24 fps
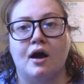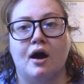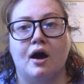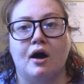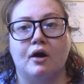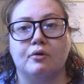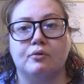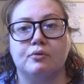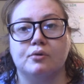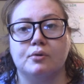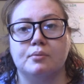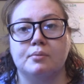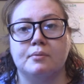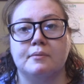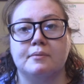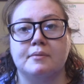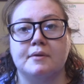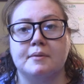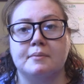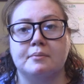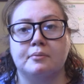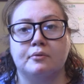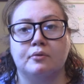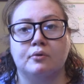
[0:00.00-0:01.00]
a group of
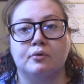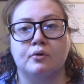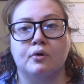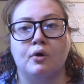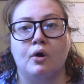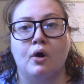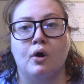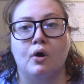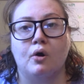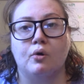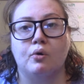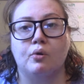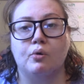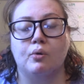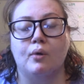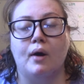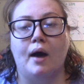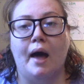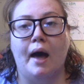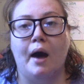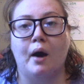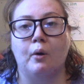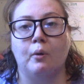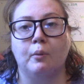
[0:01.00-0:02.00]
people who
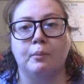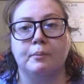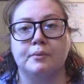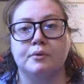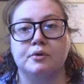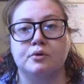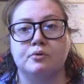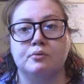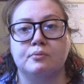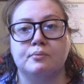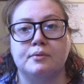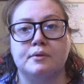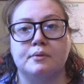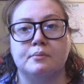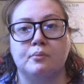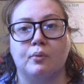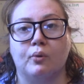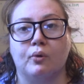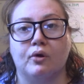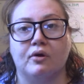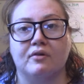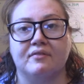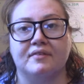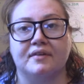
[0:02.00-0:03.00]
help you be
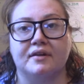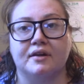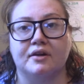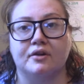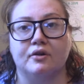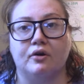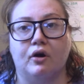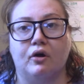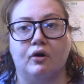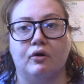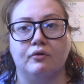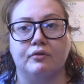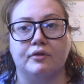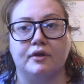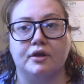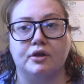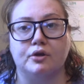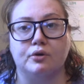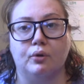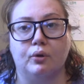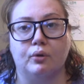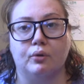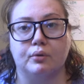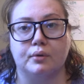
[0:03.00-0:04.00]
more of an adult than
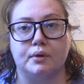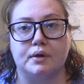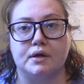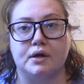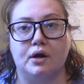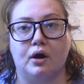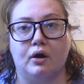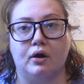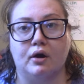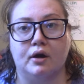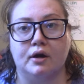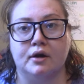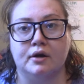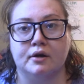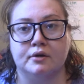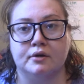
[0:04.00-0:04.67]
you already are.